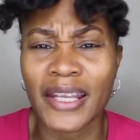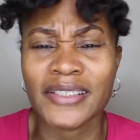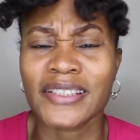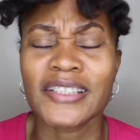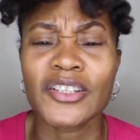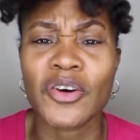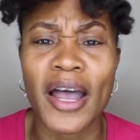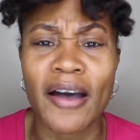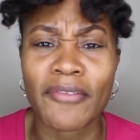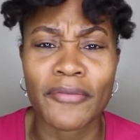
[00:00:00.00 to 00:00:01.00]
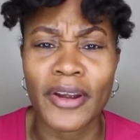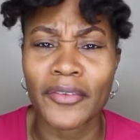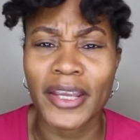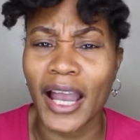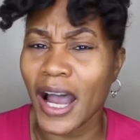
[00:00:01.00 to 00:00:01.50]
still have a
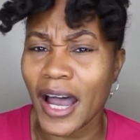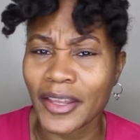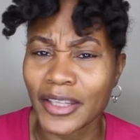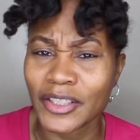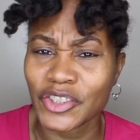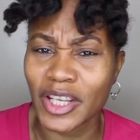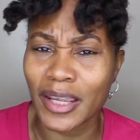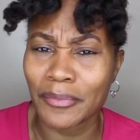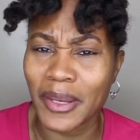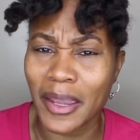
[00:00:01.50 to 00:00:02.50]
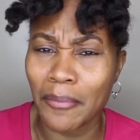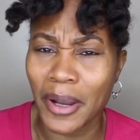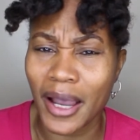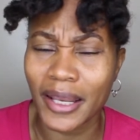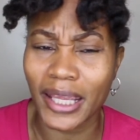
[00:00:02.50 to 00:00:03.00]
very oddly shaped damn
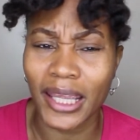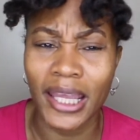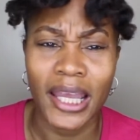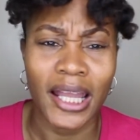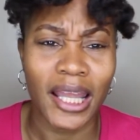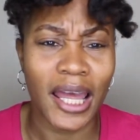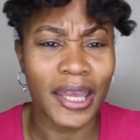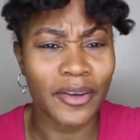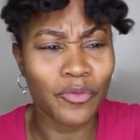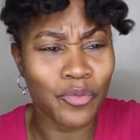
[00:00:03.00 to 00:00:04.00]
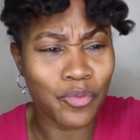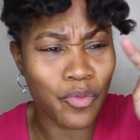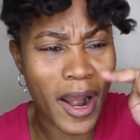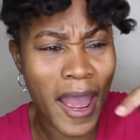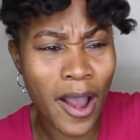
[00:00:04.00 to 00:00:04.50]
body, like
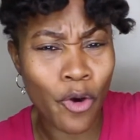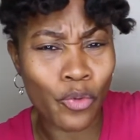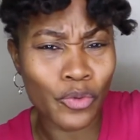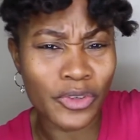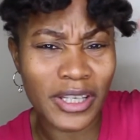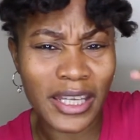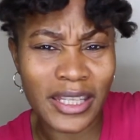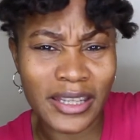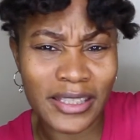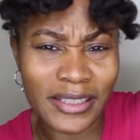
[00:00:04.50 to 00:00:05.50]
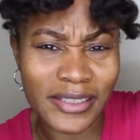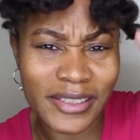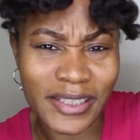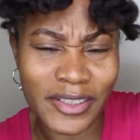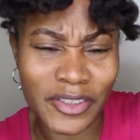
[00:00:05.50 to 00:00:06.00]
round in the
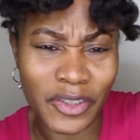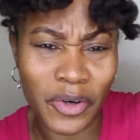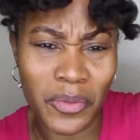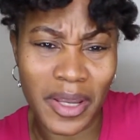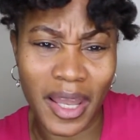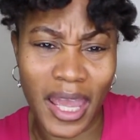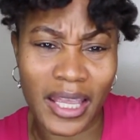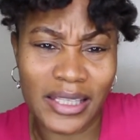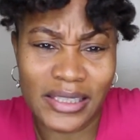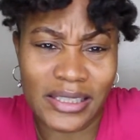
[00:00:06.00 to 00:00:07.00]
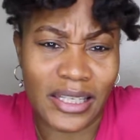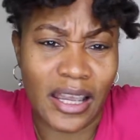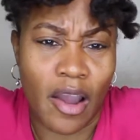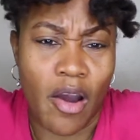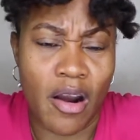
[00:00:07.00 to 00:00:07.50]
center with like
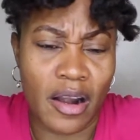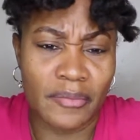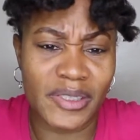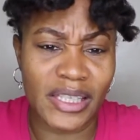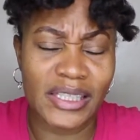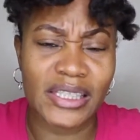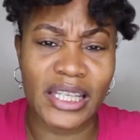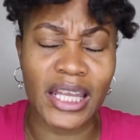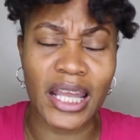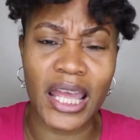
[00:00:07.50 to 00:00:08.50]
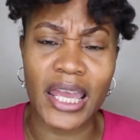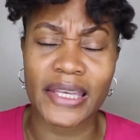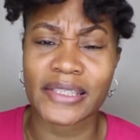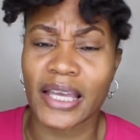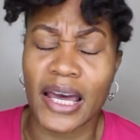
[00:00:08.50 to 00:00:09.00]
stick arms and stick
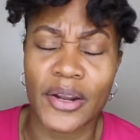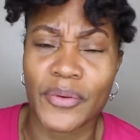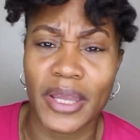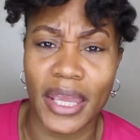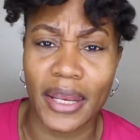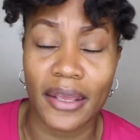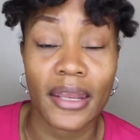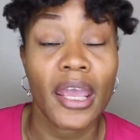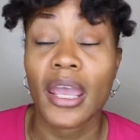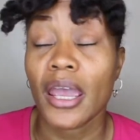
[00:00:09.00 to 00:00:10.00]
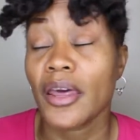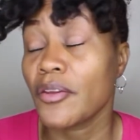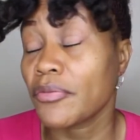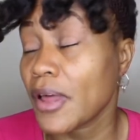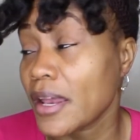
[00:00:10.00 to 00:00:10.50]
legs. I don't get it. And
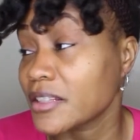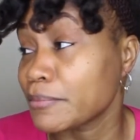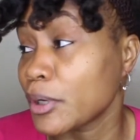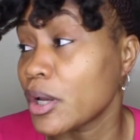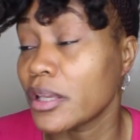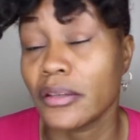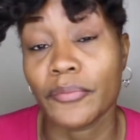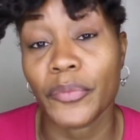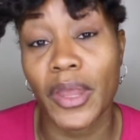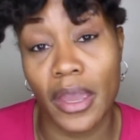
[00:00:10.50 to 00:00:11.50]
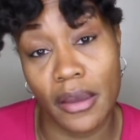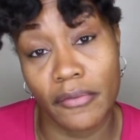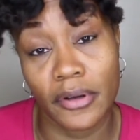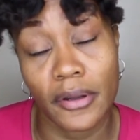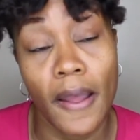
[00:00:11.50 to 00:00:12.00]
the flattest butt
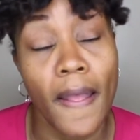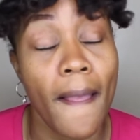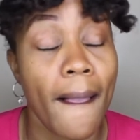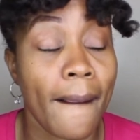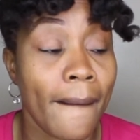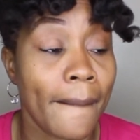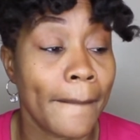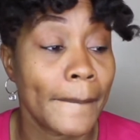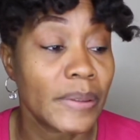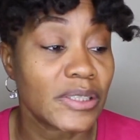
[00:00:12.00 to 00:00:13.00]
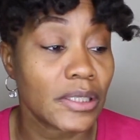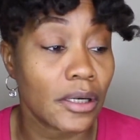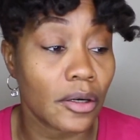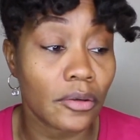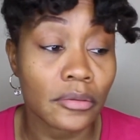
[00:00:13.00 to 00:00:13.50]
ever.
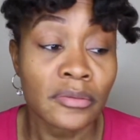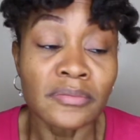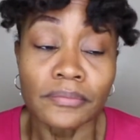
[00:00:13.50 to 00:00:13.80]
So